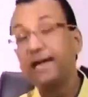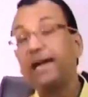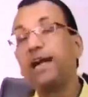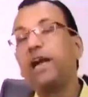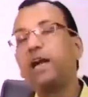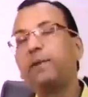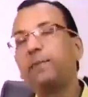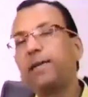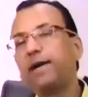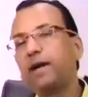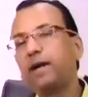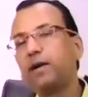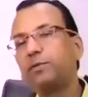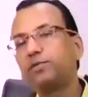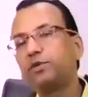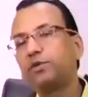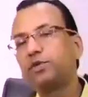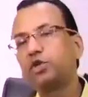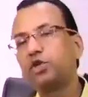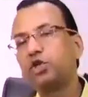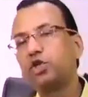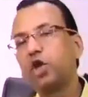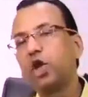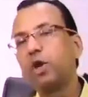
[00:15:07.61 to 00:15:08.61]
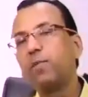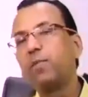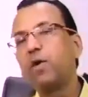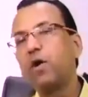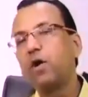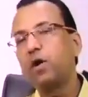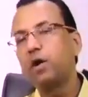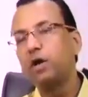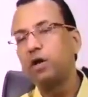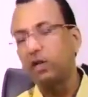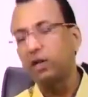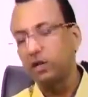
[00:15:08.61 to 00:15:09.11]
It becomes
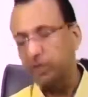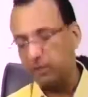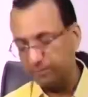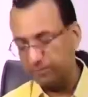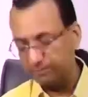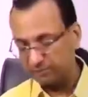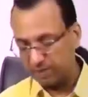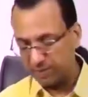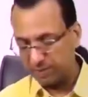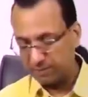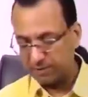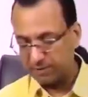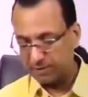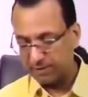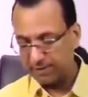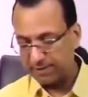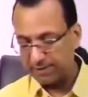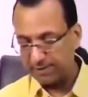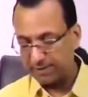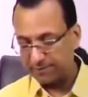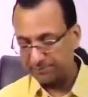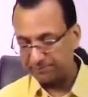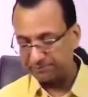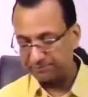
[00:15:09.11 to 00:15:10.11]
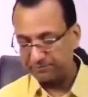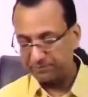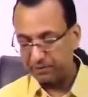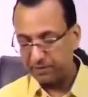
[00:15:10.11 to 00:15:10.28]
cuboidal epithelium.